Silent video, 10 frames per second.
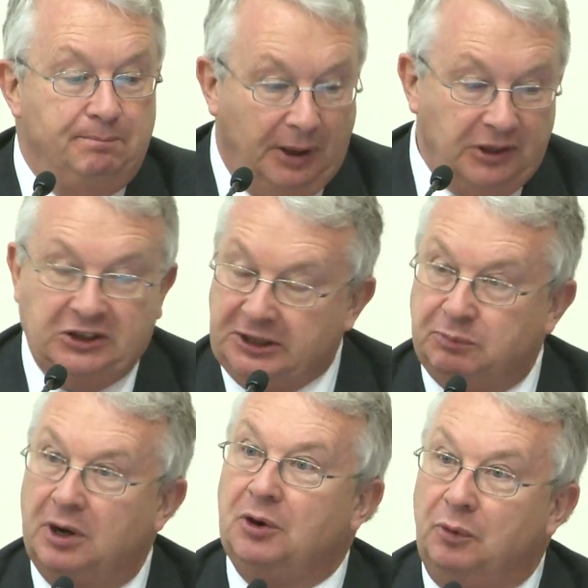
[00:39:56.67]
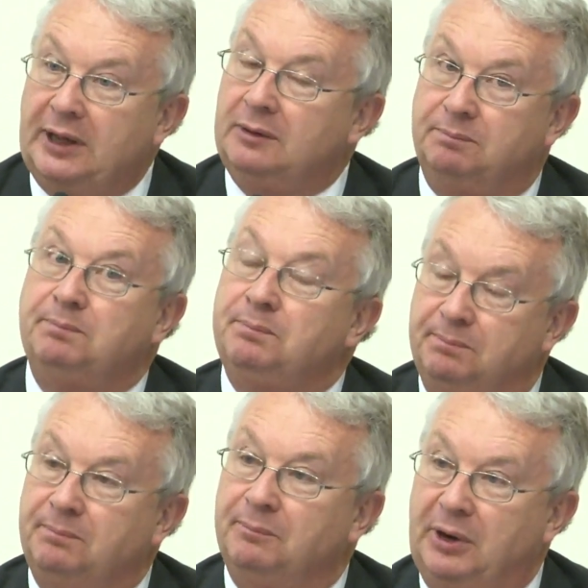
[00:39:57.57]
But this is where the real
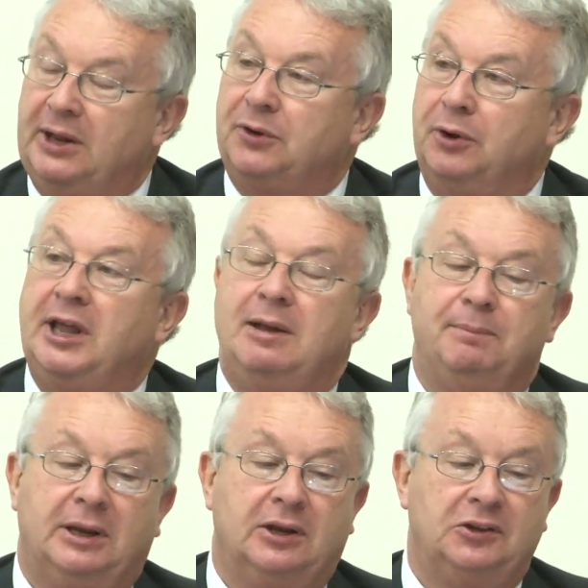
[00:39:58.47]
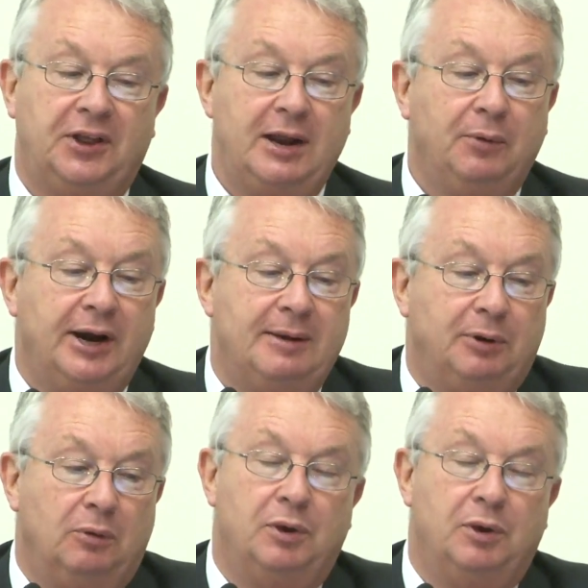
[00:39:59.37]
breakthrough came, because they were able,